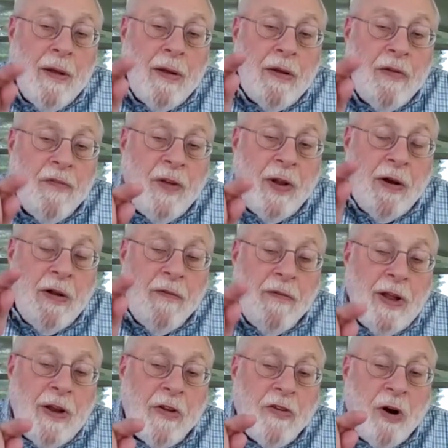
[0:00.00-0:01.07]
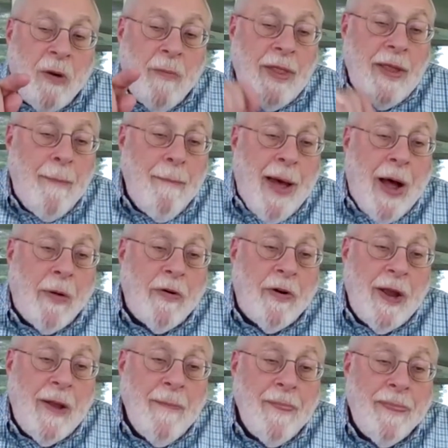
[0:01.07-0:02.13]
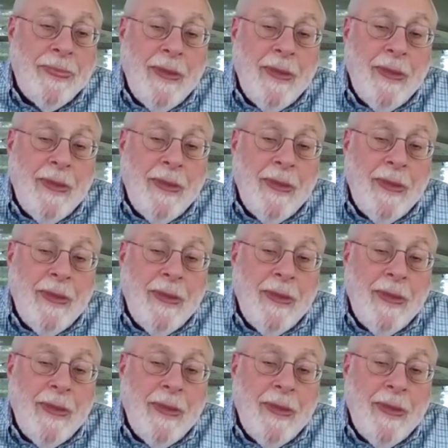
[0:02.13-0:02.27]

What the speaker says: definitively determine that boundary.